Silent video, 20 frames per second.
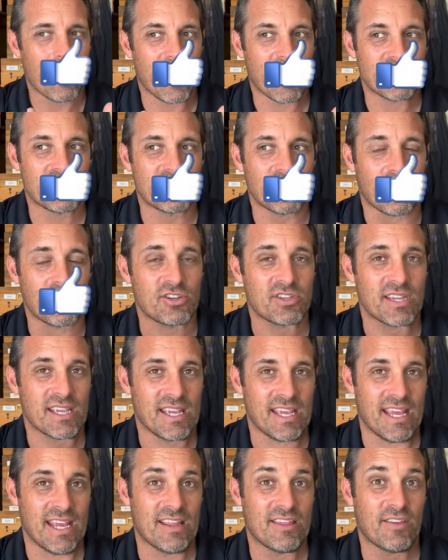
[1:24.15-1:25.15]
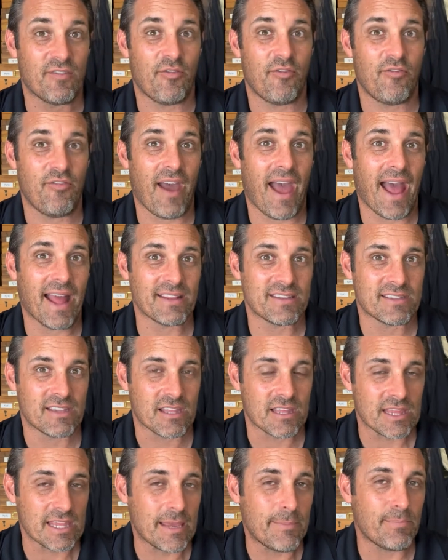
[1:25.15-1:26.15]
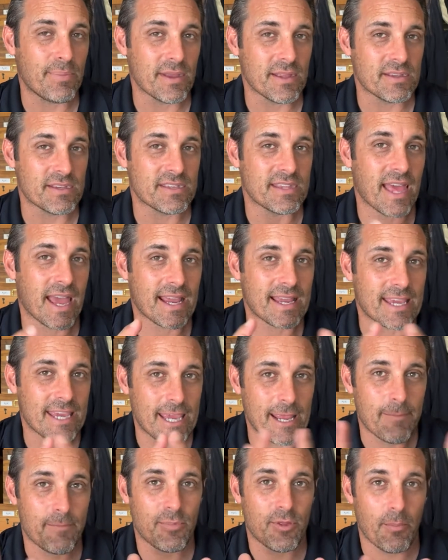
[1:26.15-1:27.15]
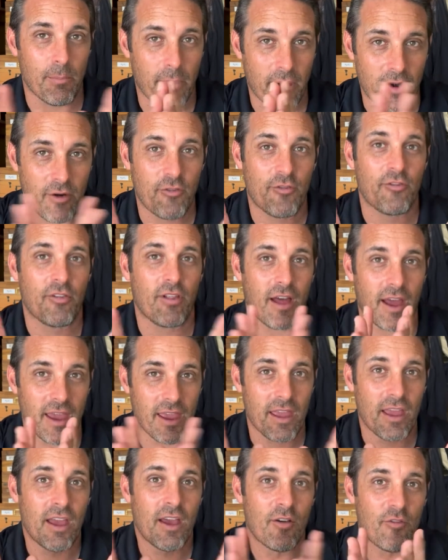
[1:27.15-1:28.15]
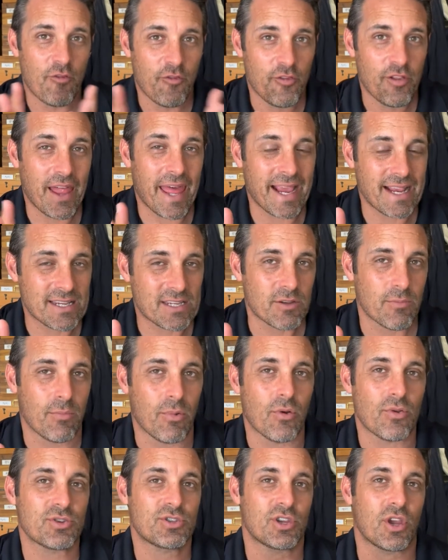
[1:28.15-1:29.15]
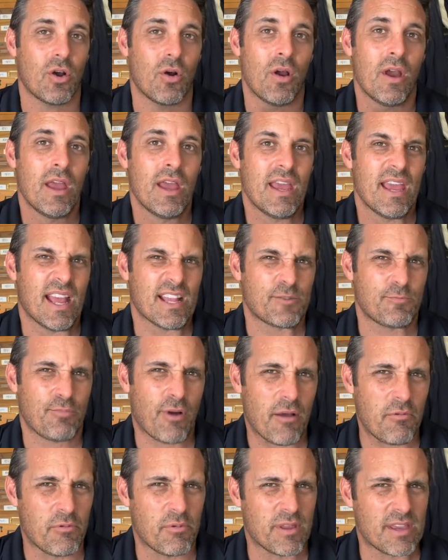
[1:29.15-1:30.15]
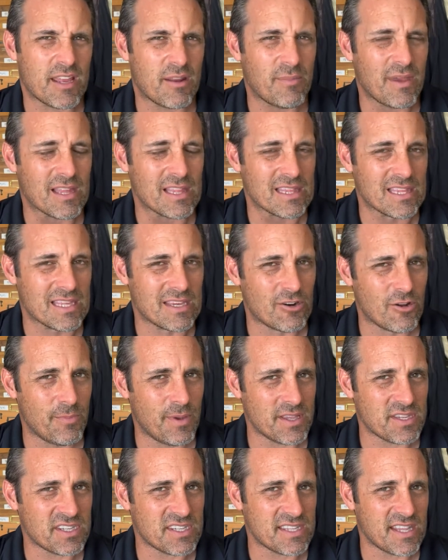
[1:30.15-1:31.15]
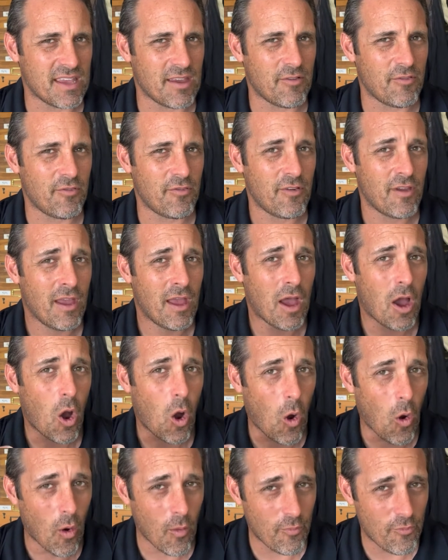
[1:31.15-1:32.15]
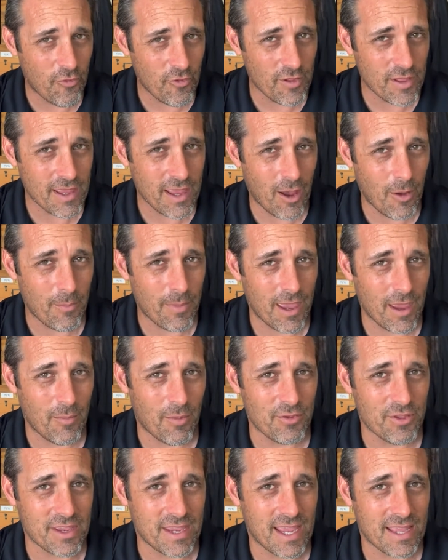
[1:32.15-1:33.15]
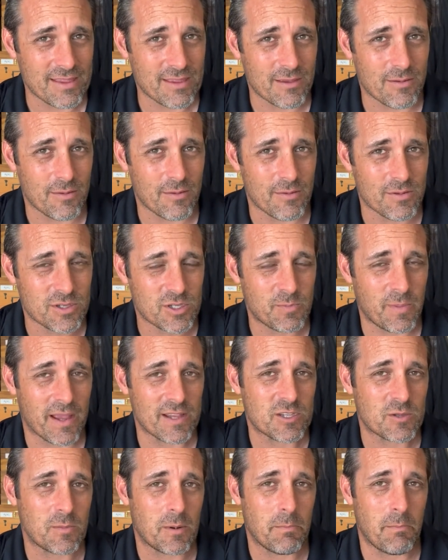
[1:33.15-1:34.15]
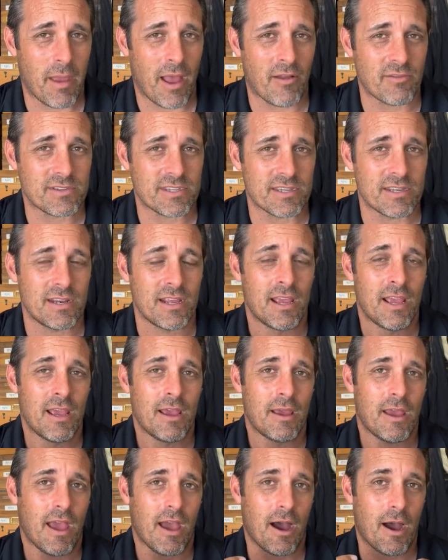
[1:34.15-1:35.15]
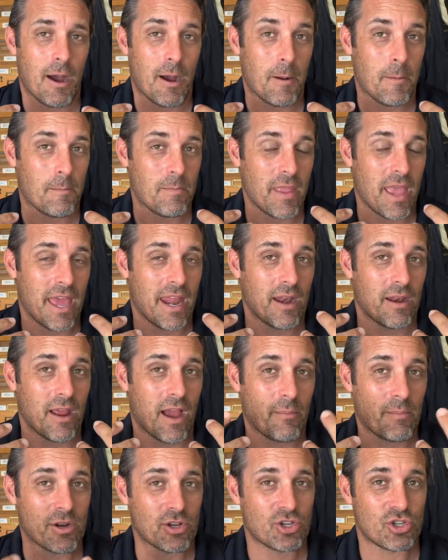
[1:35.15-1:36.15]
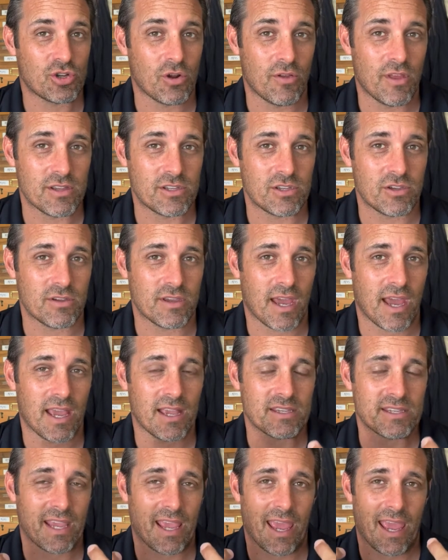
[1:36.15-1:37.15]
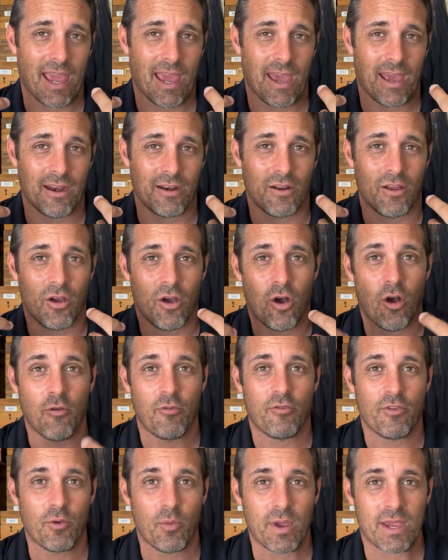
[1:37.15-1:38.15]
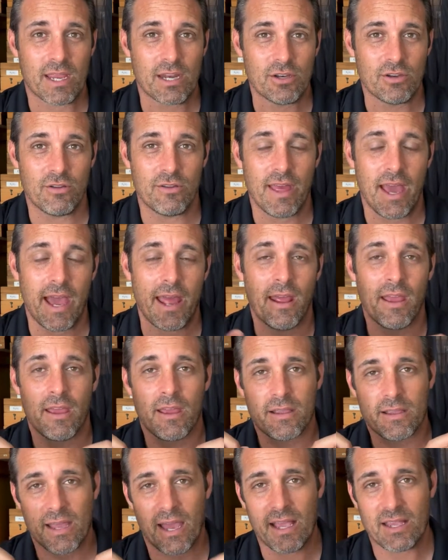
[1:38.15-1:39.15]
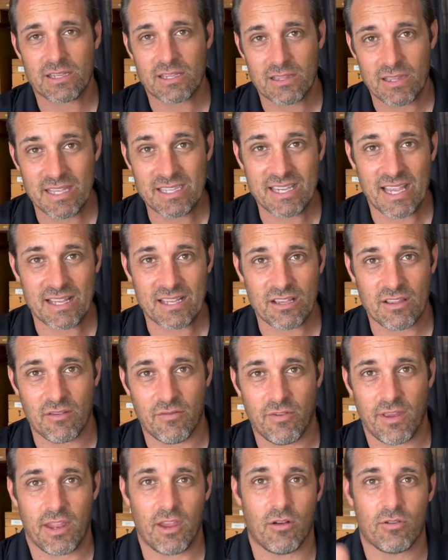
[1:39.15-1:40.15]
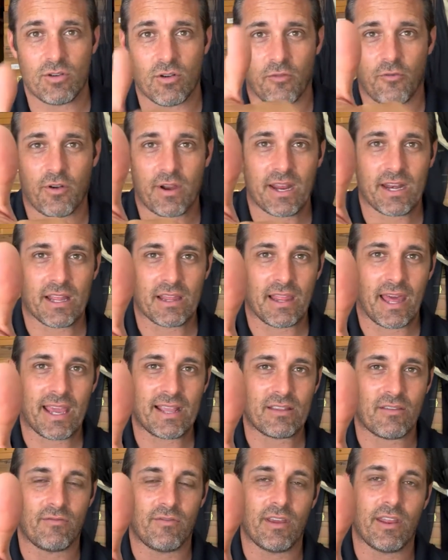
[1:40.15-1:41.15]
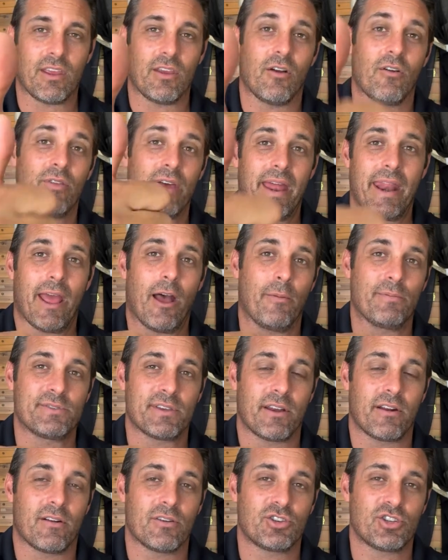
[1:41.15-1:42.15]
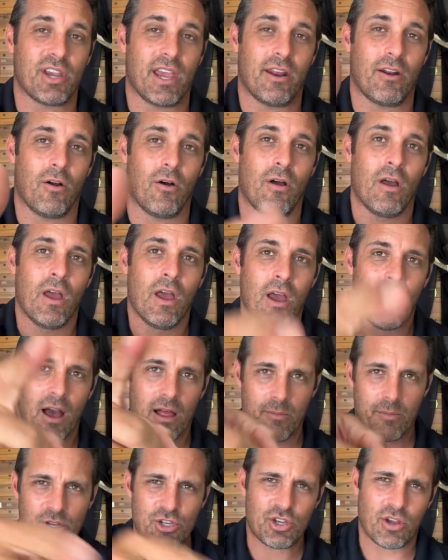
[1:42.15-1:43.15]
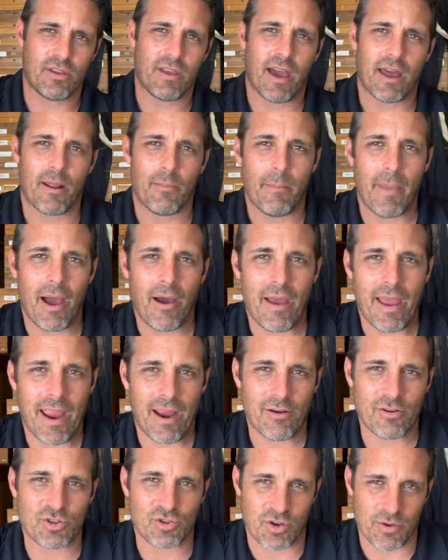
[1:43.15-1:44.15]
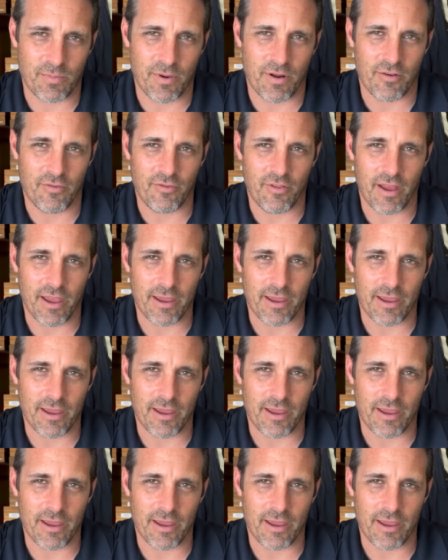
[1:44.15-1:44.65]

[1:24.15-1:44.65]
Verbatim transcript: It starts to eat the fats, the lipids that keep the butterfly flexible. So it's probably gonna be a little bit stiff. Hopefully I'll be able to get the specimen mounted, um, and I'm gonna show that to you guys, and hopefully we can do that. Guys, let's get to the video. Don't forget to like the video. That helps out our channel. Let me show you how to mount a hairstreak butterfly.